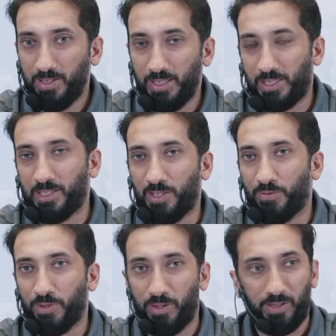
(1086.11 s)
It's a
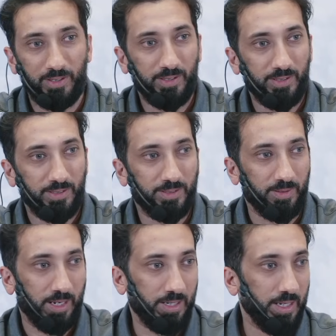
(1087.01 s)
sifter,
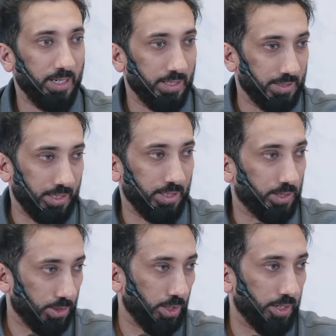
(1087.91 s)
right?
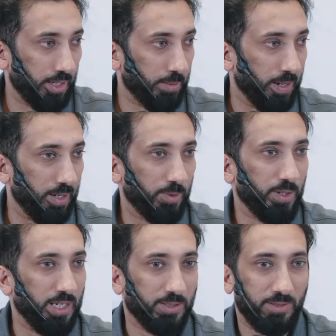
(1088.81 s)
That's called a ghirbal. What do you
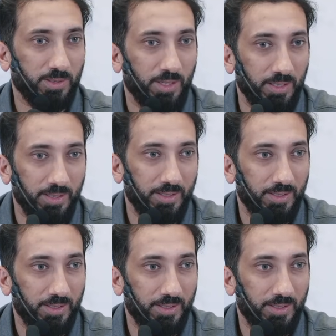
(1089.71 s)
guys call it?